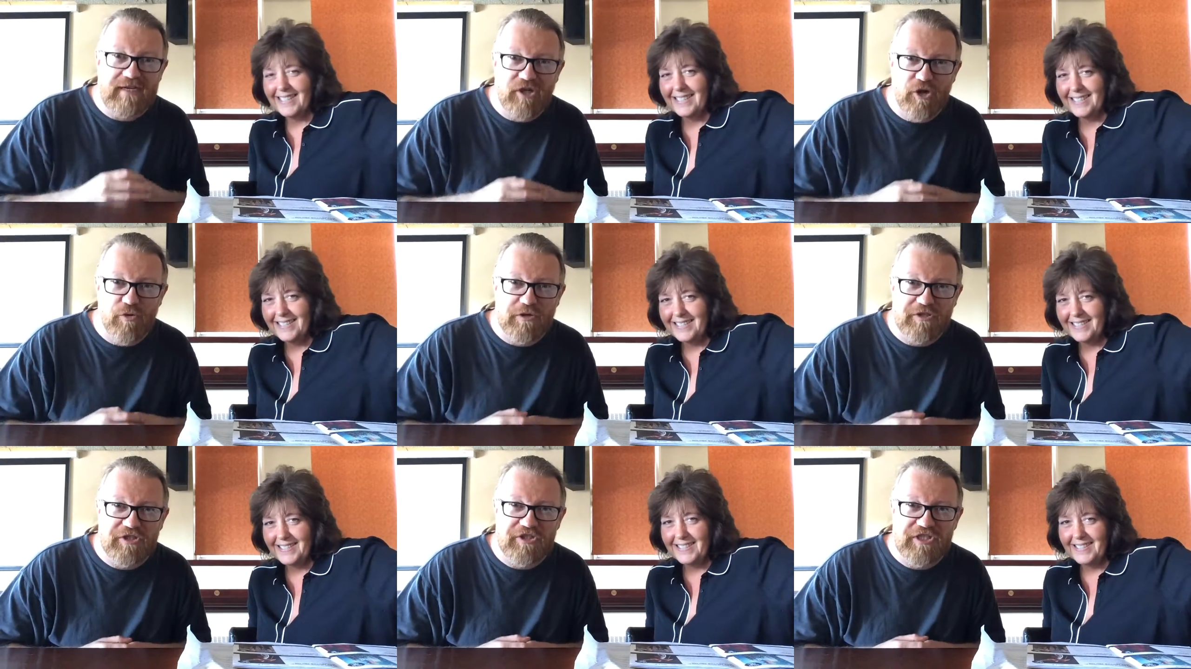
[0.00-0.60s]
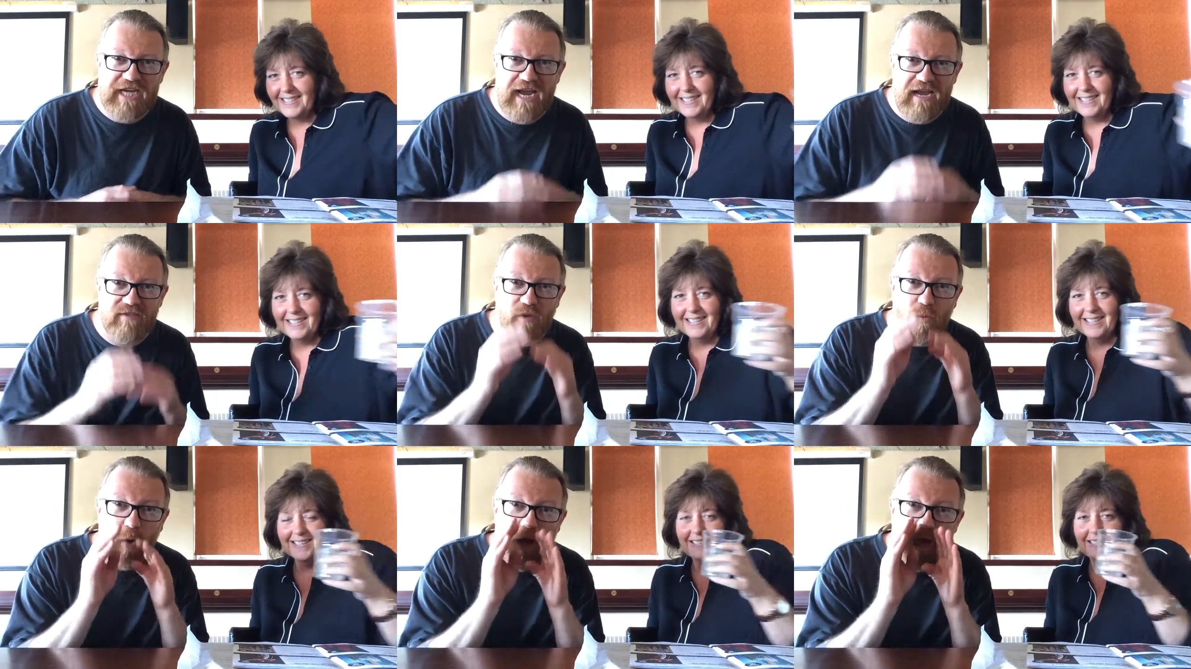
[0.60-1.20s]
Speaker 1: I know what to say?
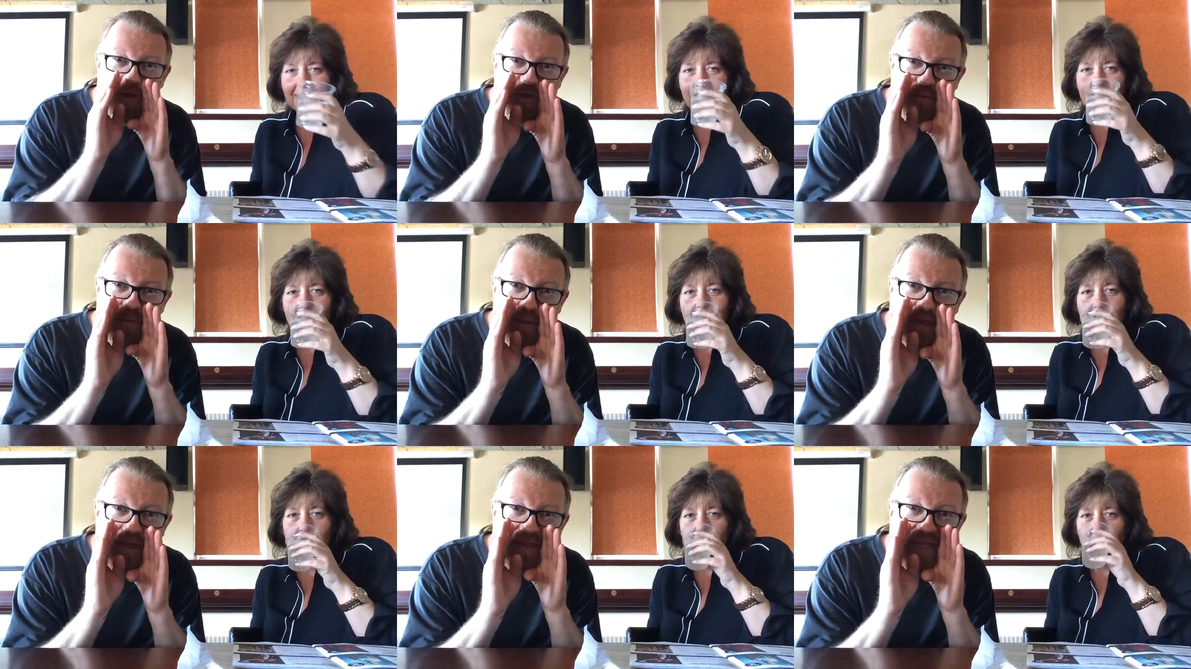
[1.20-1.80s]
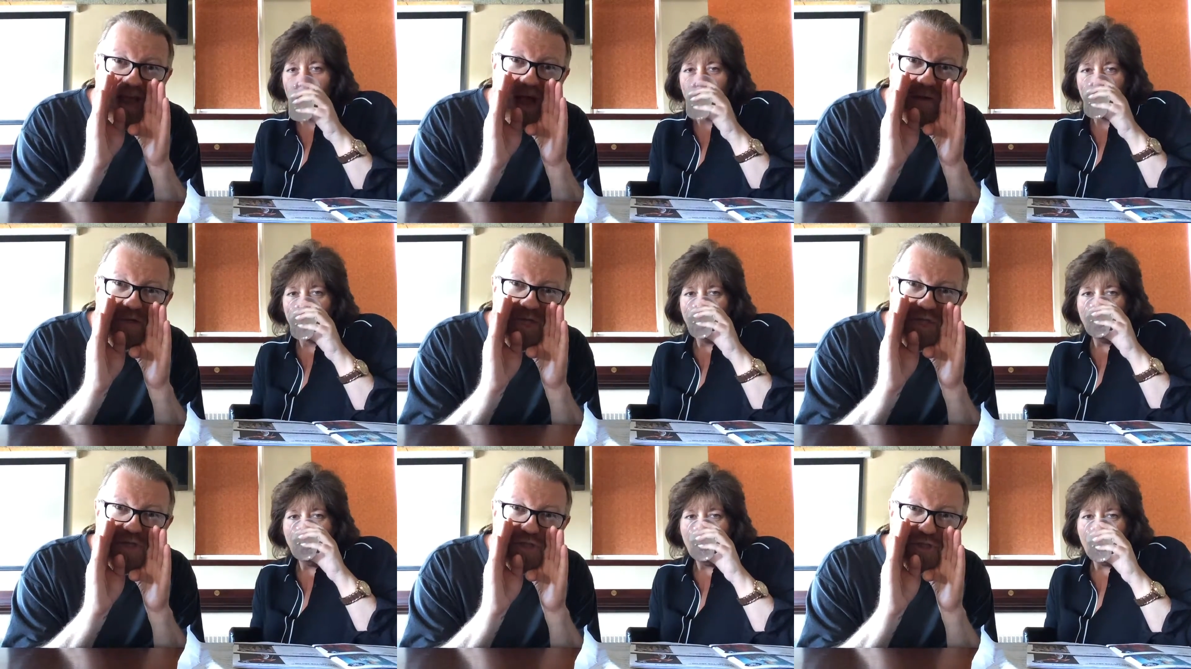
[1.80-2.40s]
The words were written down
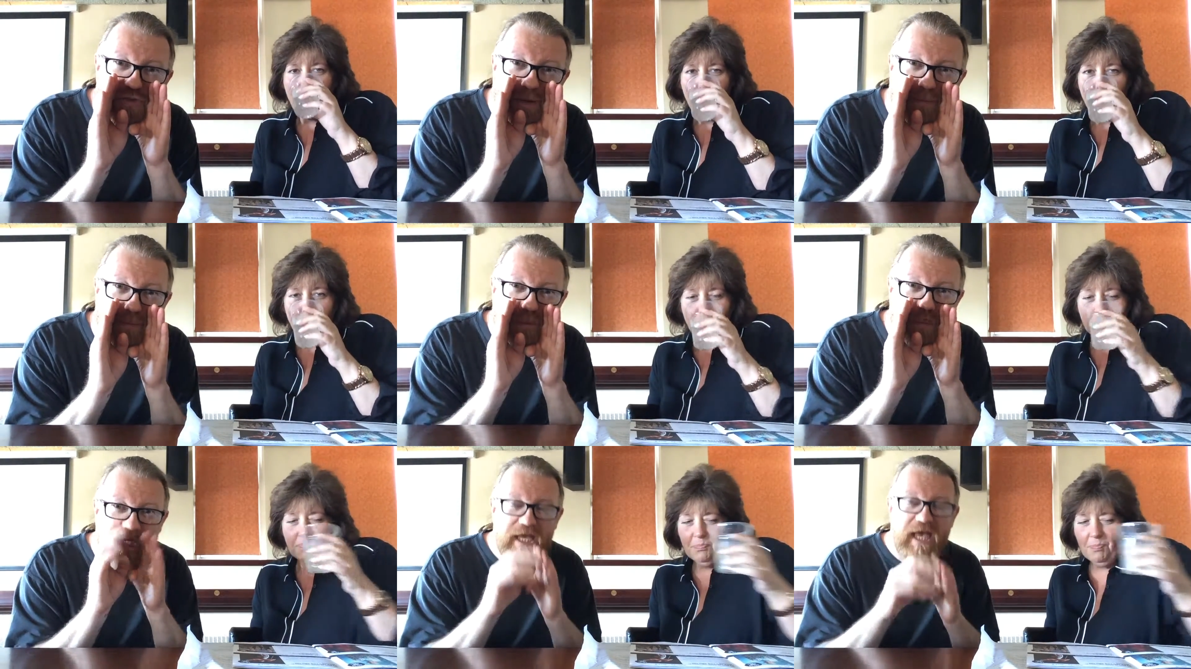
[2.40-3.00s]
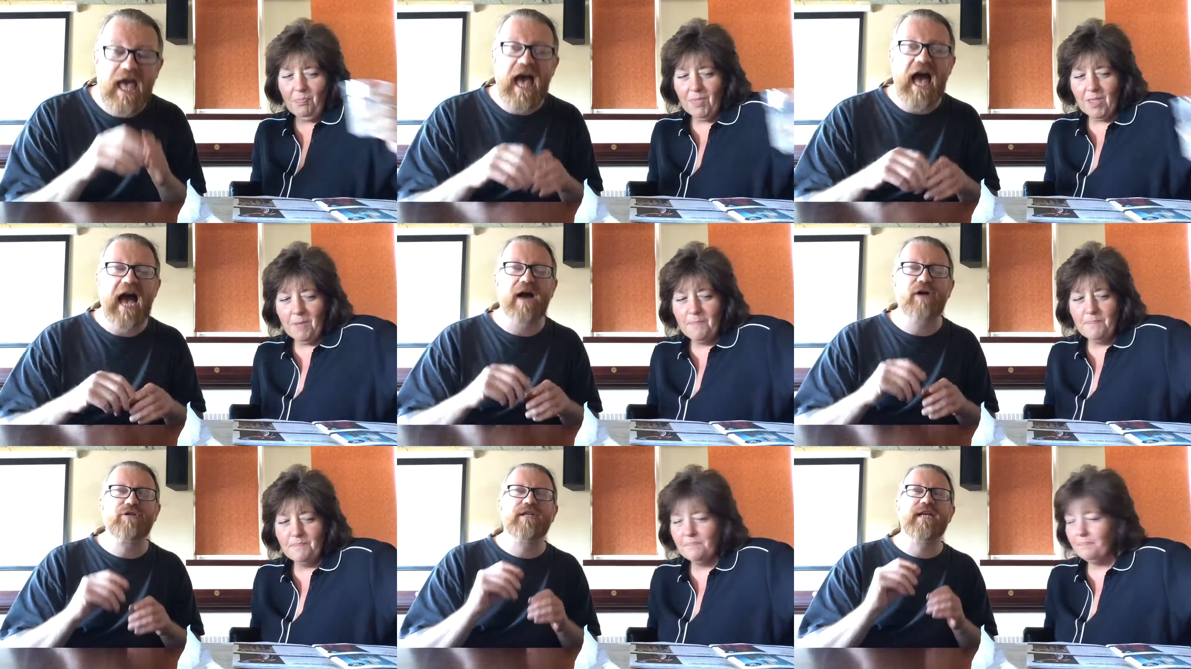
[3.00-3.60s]
in a script.
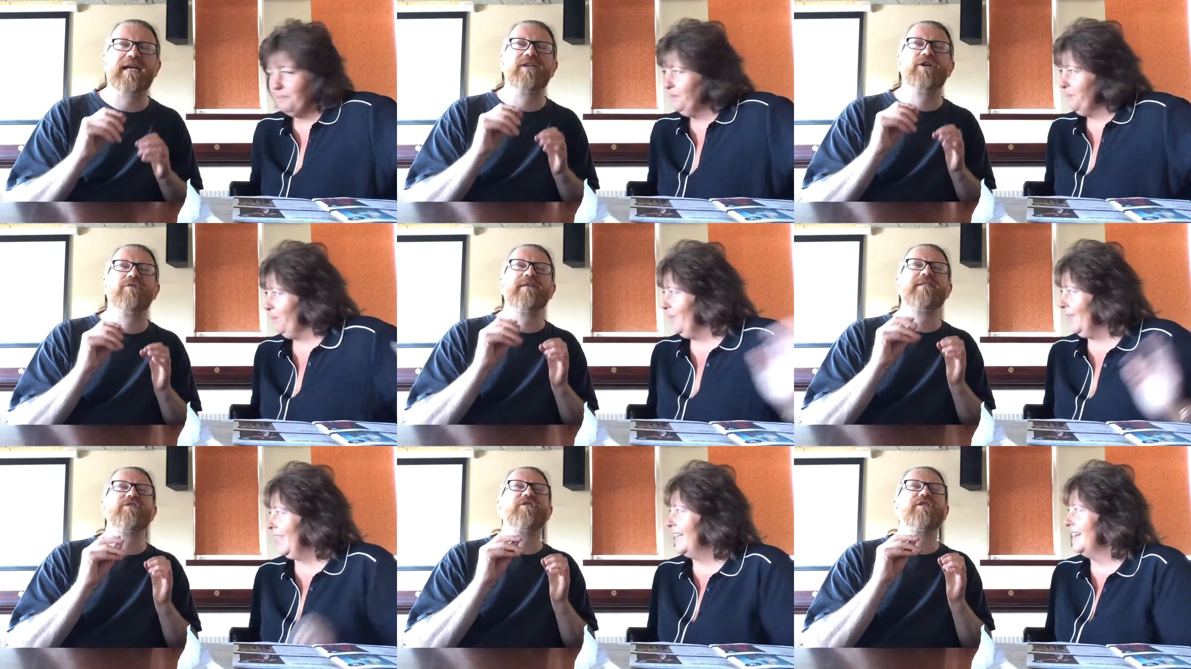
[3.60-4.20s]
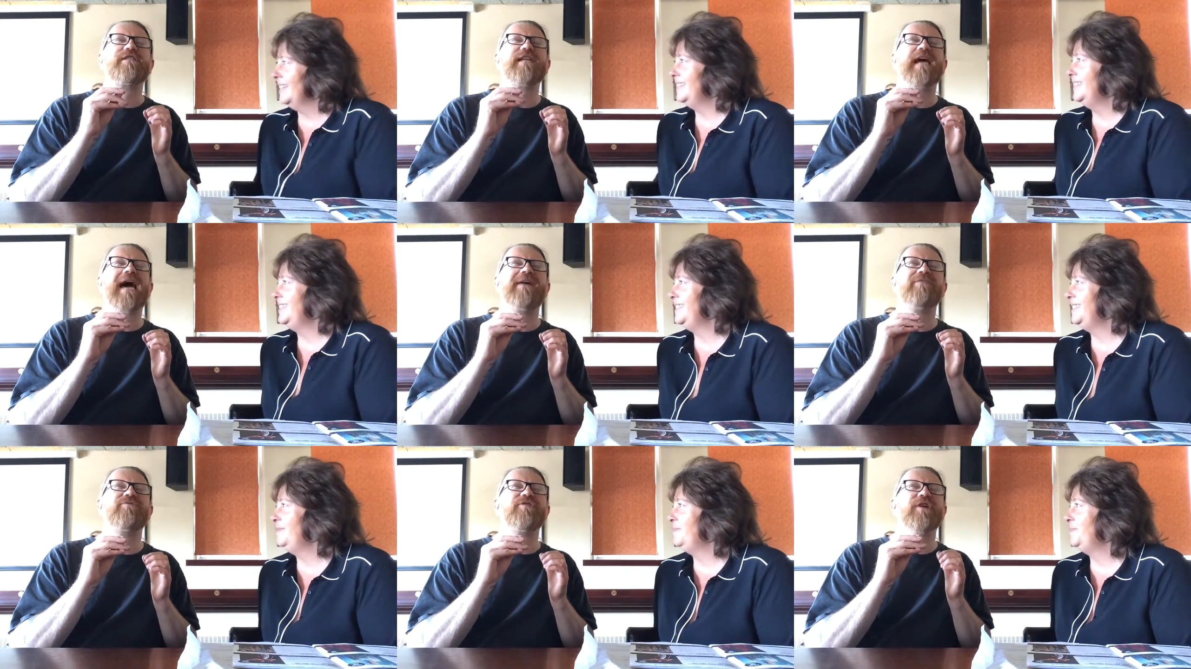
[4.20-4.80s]
How did I know where to
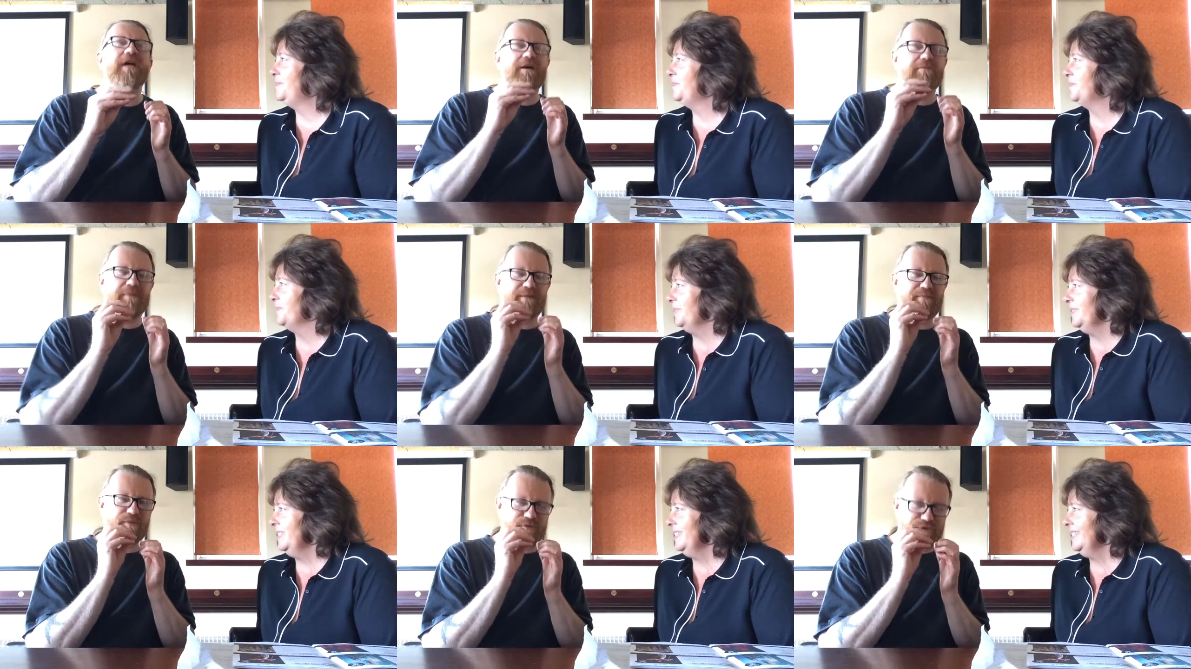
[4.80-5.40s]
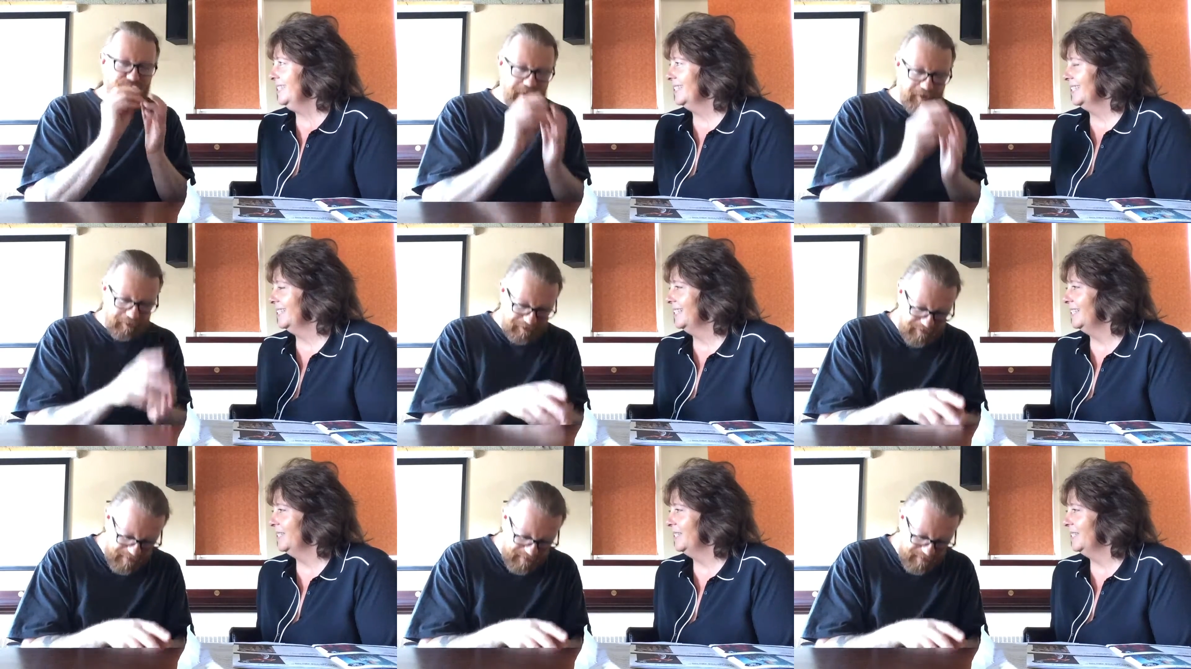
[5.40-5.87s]
stand? People told.